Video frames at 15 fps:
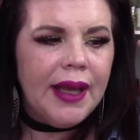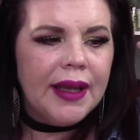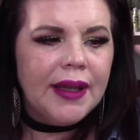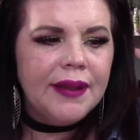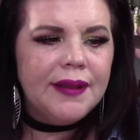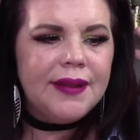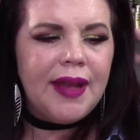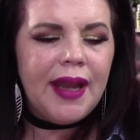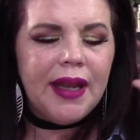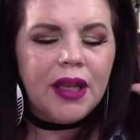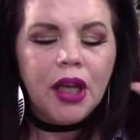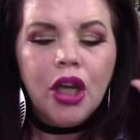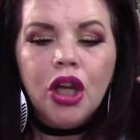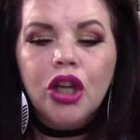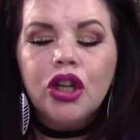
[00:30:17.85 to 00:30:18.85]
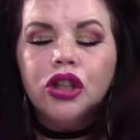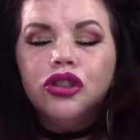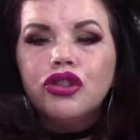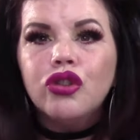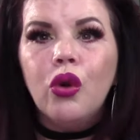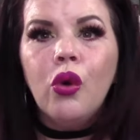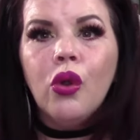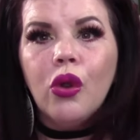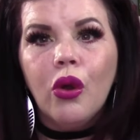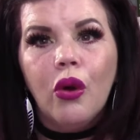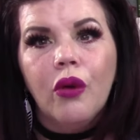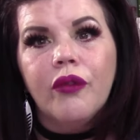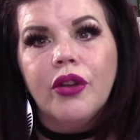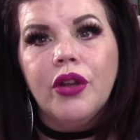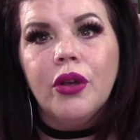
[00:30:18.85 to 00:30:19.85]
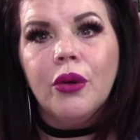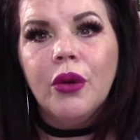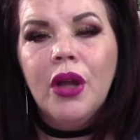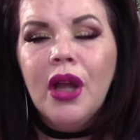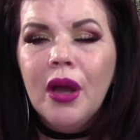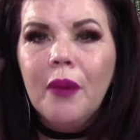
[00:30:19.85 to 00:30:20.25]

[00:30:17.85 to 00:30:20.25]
It can take control over you.